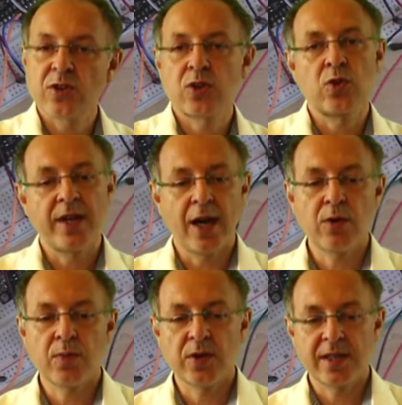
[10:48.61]
to an
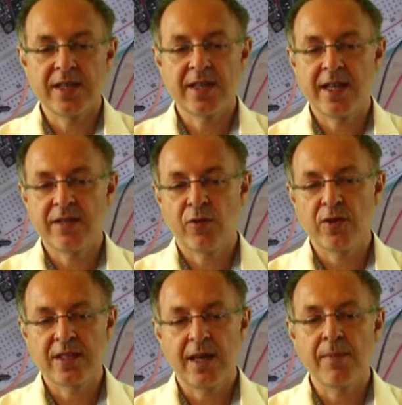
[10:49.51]
output, in this case, for
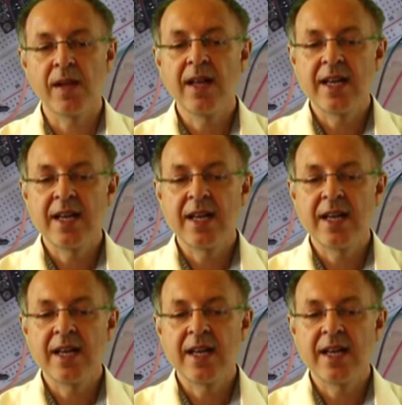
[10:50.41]
example,